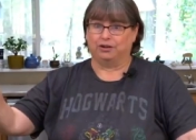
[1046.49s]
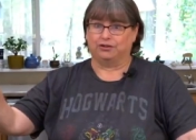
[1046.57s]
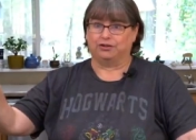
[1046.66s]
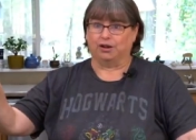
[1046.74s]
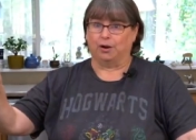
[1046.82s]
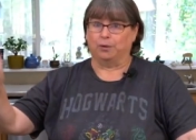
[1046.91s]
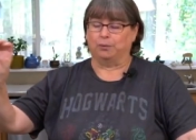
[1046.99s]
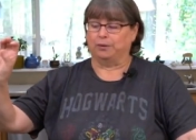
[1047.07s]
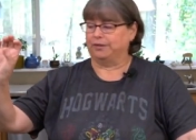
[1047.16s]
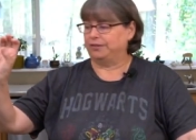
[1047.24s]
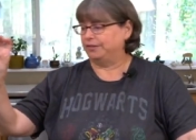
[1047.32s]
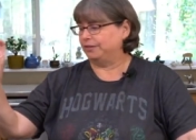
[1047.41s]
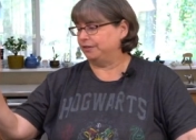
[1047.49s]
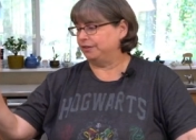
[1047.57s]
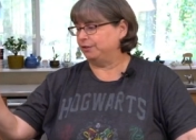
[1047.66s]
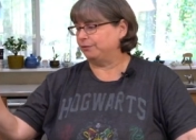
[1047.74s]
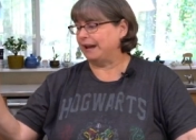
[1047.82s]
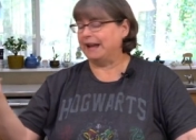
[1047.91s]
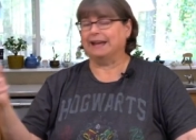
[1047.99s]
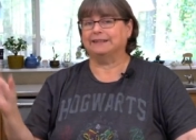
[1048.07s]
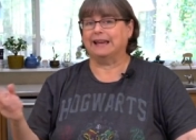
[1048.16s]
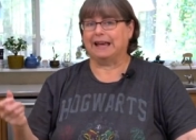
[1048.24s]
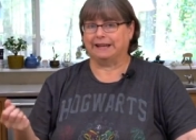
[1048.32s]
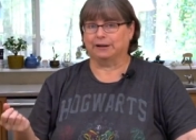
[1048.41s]
So you
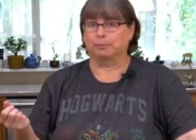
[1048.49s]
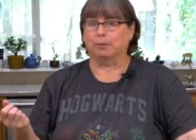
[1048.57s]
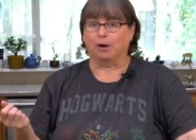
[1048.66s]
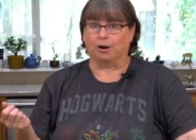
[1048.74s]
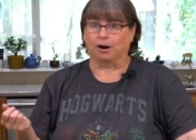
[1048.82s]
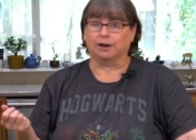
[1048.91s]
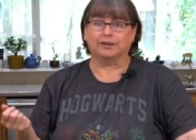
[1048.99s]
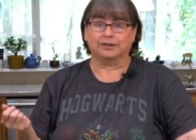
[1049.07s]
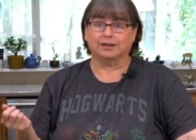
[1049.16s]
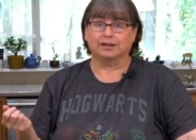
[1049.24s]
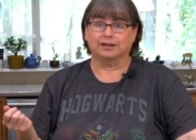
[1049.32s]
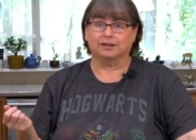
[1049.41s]
can't take it apart.